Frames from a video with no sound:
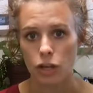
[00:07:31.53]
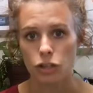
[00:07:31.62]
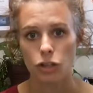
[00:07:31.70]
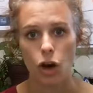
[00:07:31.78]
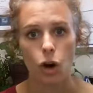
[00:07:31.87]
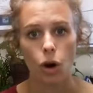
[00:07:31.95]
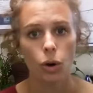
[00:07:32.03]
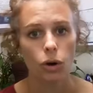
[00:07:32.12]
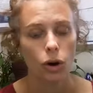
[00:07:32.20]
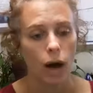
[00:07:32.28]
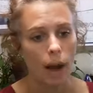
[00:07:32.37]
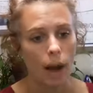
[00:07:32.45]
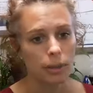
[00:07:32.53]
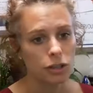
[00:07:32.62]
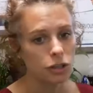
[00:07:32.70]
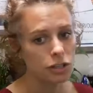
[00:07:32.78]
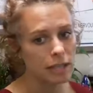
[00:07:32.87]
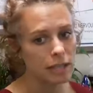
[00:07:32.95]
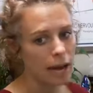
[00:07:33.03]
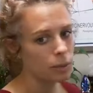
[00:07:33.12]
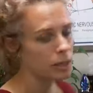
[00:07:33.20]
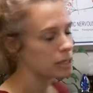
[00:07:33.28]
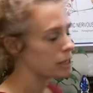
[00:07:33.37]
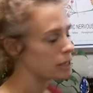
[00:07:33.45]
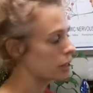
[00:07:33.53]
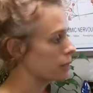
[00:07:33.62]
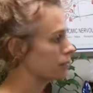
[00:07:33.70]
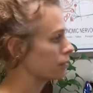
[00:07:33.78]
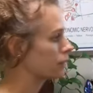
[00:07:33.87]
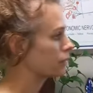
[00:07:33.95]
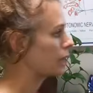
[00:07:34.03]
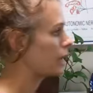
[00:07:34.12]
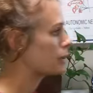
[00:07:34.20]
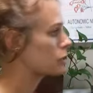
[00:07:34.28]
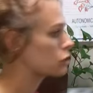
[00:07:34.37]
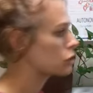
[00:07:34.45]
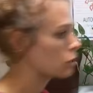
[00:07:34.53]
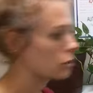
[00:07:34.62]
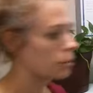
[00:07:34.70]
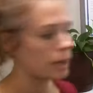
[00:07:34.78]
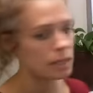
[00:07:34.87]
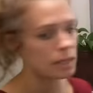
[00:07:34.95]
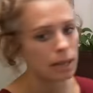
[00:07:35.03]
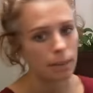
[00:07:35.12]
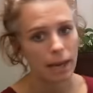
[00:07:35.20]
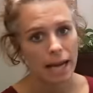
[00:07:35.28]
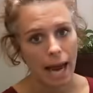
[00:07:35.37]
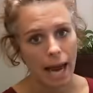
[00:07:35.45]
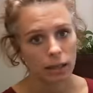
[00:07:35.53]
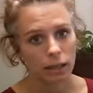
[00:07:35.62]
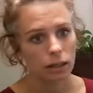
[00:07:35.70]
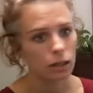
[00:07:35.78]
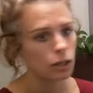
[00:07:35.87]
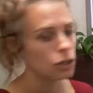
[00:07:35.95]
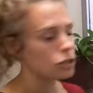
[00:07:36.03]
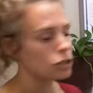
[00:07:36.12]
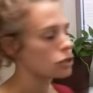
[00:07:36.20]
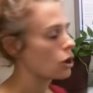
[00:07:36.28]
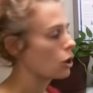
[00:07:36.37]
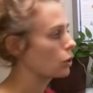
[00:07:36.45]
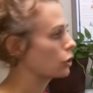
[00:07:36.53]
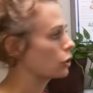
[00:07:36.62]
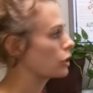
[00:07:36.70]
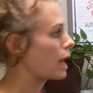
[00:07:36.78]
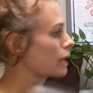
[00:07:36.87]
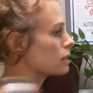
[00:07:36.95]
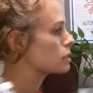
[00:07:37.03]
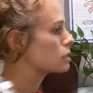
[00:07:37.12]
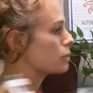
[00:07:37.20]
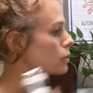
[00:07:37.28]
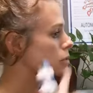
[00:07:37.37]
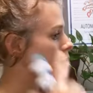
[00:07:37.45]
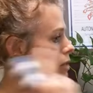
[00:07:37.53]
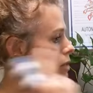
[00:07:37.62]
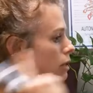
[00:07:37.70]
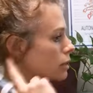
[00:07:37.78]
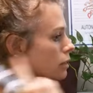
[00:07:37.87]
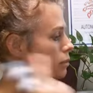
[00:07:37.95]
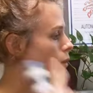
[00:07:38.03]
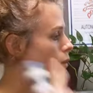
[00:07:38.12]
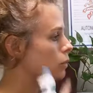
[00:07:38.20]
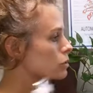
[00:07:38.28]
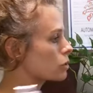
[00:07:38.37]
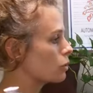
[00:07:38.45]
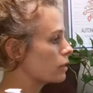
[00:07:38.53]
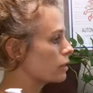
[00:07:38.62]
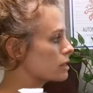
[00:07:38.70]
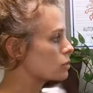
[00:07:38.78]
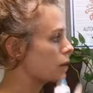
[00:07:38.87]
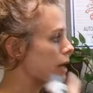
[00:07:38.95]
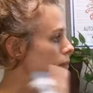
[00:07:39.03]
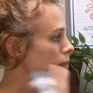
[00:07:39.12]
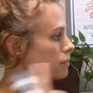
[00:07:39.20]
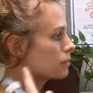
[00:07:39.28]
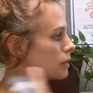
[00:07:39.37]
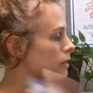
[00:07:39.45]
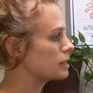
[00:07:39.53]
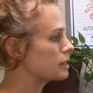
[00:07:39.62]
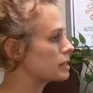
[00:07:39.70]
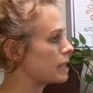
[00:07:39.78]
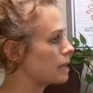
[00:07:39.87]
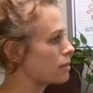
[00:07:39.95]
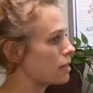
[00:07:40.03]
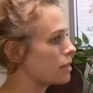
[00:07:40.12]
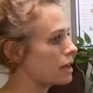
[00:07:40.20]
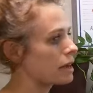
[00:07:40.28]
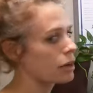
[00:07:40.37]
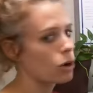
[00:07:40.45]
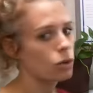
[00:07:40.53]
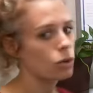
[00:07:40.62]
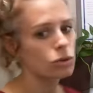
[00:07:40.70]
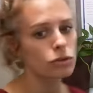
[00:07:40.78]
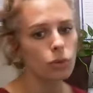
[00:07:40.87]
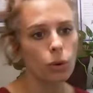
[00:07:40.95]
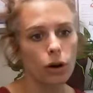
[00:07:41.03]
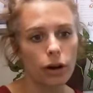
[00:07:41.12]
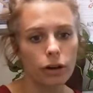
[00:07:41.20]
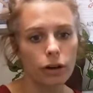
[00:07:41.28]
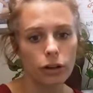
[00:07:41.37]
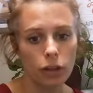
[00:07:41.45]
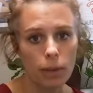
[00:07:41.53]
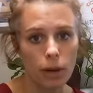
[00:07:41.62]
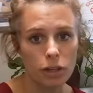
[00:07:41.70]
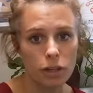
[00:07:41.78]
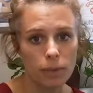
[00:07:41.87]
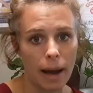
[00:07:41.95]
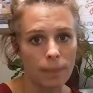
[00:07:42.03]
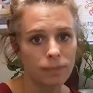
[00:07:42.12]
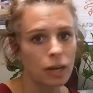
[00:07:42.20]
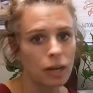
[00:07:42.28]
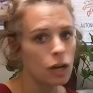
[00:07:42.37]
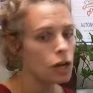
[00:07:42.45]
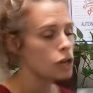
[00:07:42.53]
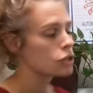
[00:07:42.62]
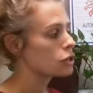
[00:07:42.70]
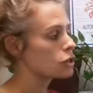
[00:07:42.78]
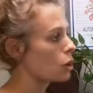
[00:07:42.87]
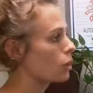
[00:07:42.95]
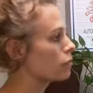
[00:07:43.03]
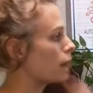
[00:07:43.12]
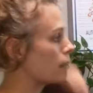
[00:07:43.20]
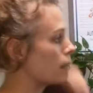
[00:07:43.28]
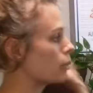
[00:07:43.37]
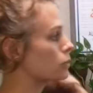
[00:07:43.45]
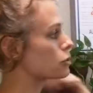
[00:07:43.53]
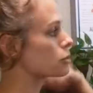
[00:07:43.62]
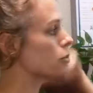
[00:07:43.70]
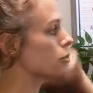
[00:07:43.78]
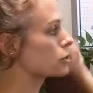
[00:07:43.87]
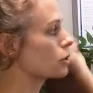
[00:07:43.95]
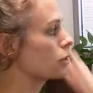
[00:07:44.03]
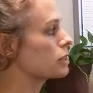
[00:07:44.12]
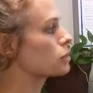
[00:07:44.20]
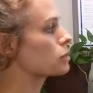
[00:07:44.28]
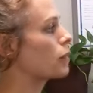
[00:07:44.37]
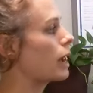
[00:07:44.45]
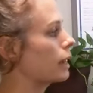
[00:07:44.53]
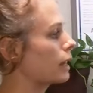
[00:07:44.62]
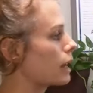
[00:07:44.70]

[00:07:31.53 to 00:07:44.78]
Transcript: So I'm going to turn sideways here, and I'm going to show you based on my neck. So your neck is supposed to, the bones go this way. The same thing goes for your lumbar spine. So if my bones are supposed to go this way